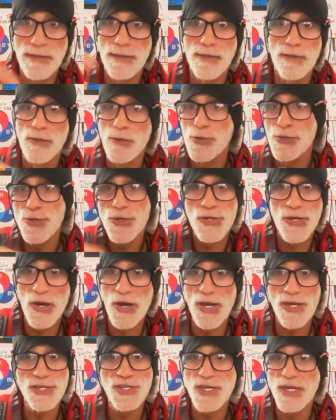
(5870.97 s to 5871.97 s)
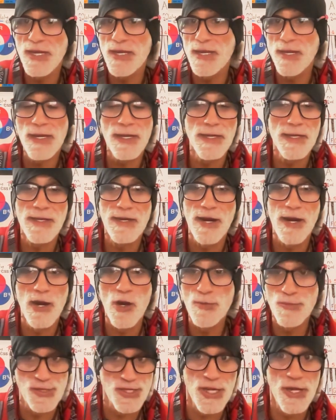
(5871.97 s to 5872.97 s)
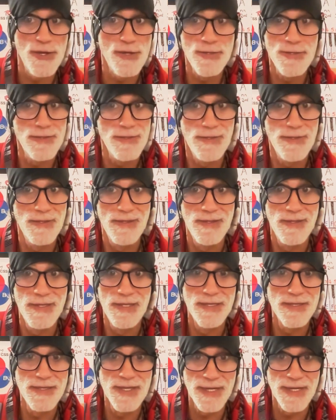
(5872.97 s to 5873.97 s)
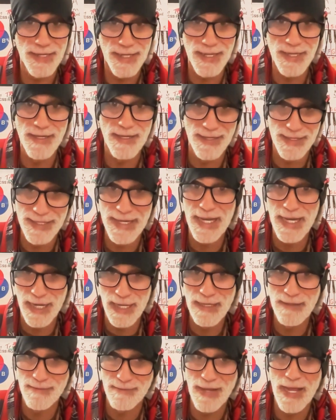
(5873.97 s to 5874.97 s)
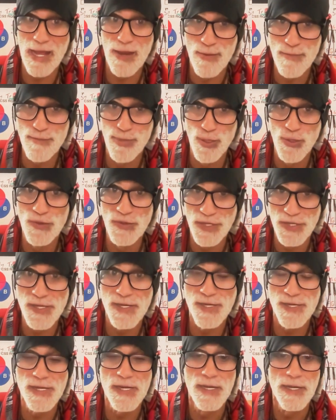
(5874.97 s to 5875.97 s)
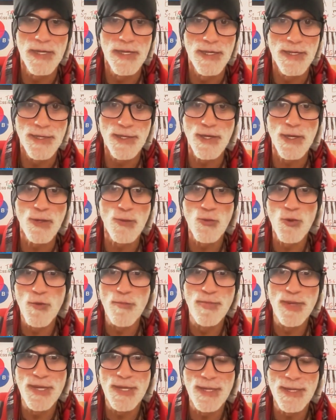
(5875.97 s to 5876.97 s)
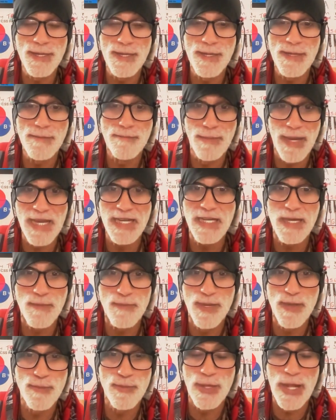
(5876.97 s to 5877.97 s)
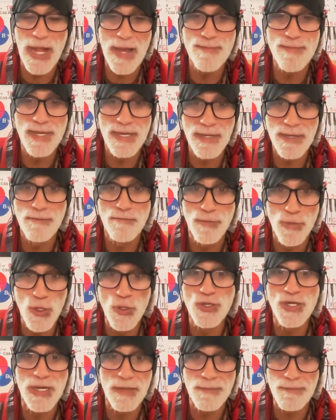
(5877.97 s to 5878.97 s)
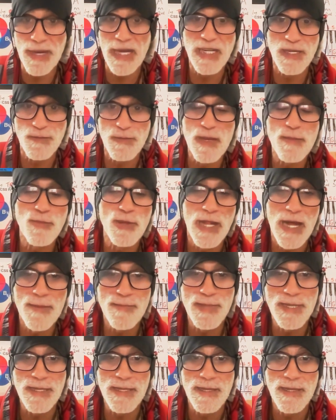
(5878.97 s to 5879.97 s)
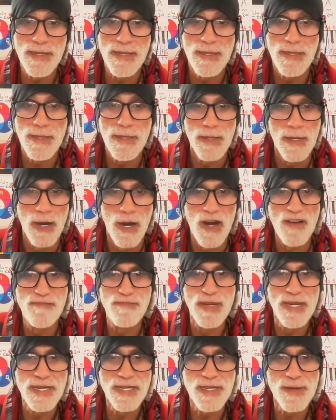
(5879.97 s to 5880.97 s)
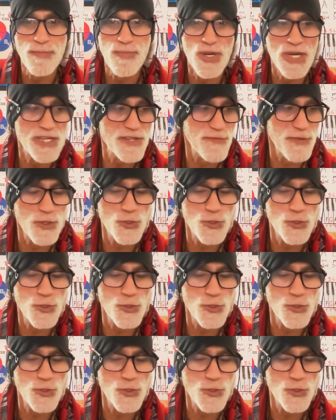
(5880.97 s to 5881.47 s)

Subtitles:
all you guys here, I hope so, that are getting how important this is, you will be making people happy. Music makes people happy. I've been depressed for